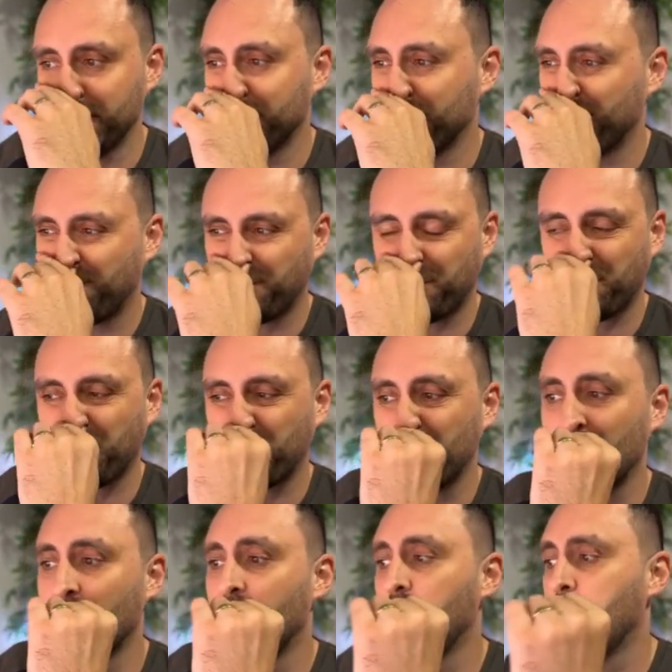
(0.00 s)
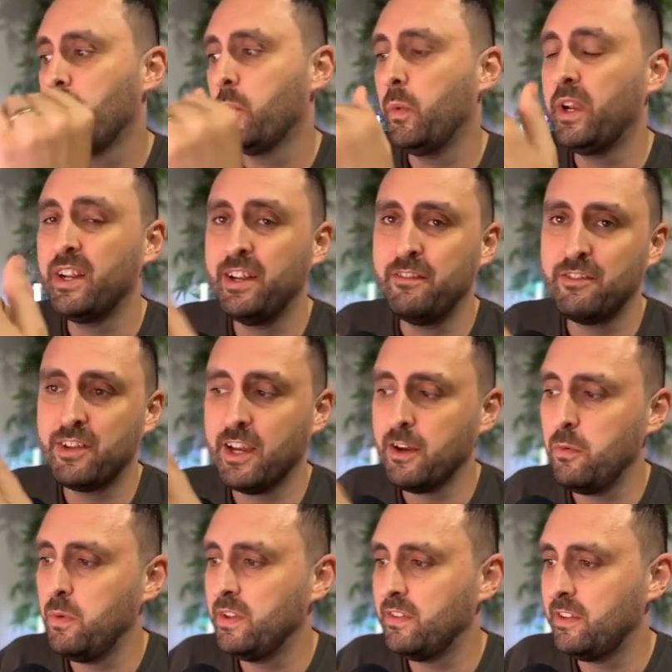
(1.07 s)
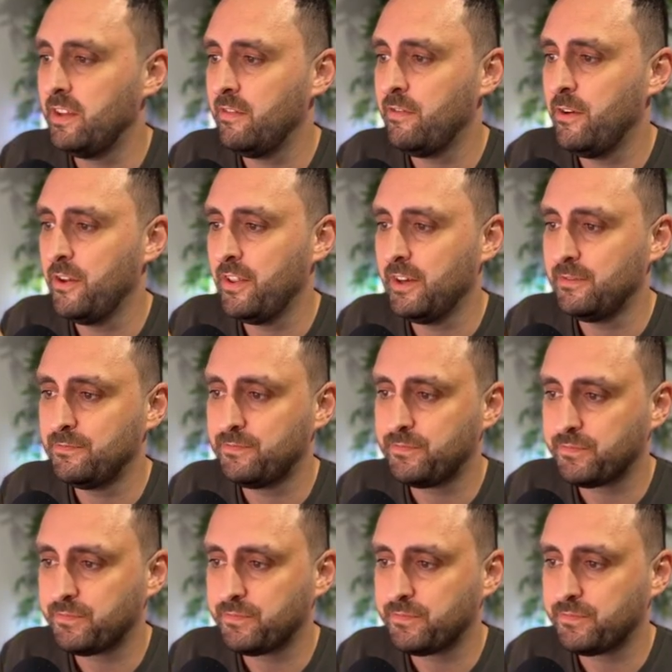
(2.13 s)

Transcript: end. We can even take it one step further.